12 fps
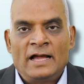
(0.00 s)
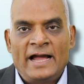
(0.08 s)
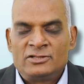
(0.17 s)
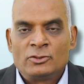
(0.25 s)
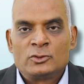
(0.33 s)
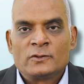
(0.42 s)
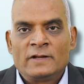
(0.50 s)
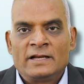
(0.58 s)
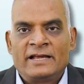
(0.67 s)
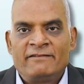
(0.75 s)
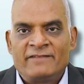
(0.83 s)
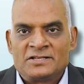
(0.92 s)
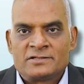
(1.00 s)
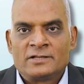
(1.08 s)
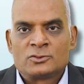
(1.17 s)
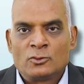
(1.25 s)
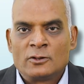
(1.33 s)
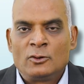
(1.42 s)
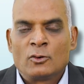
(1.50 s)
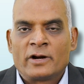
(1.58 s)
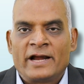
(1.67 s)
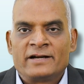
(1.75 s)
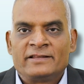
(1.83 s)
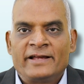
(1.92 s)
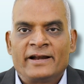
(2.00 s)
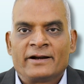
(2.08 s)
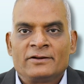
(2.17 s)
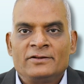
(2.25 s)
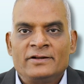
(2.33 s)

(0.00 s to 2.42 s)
As usual, investors should look at their